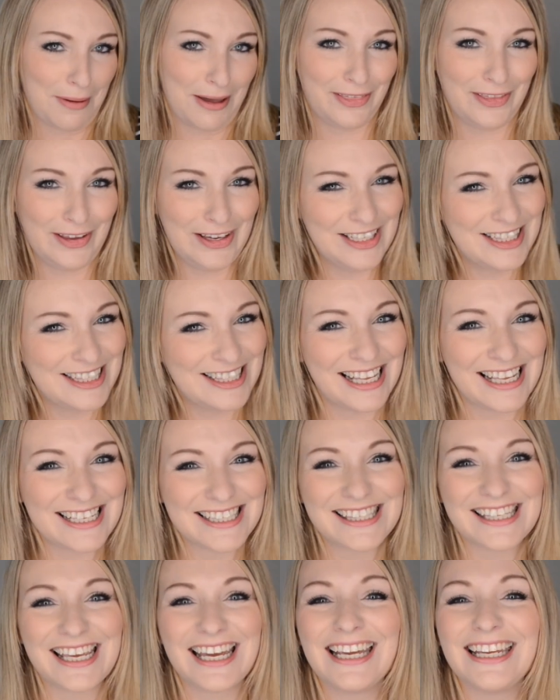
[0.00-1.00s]
methods,
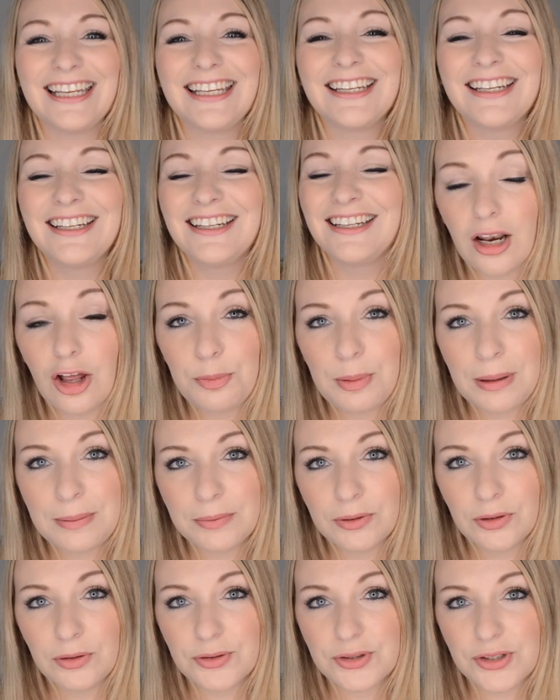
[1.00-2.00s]
let's say. A lot of
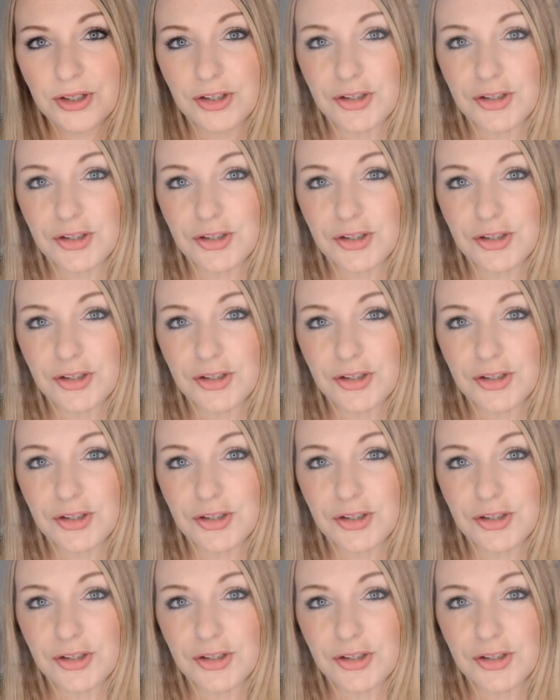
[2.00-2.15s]
people also